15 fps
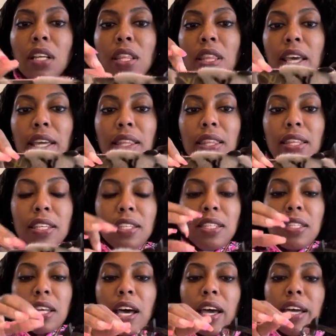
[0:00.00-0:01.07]
than this
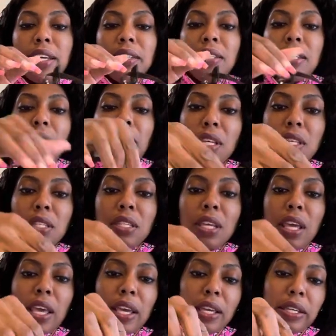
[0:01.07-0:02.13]
size. It is
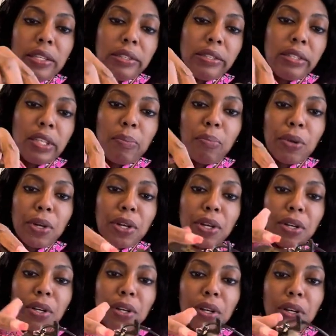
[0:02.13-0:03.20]
a
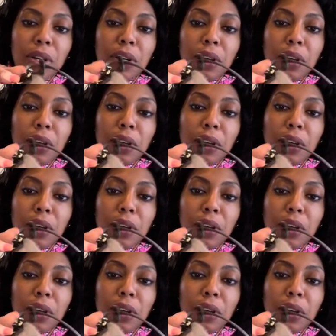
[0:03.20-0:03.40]
zipper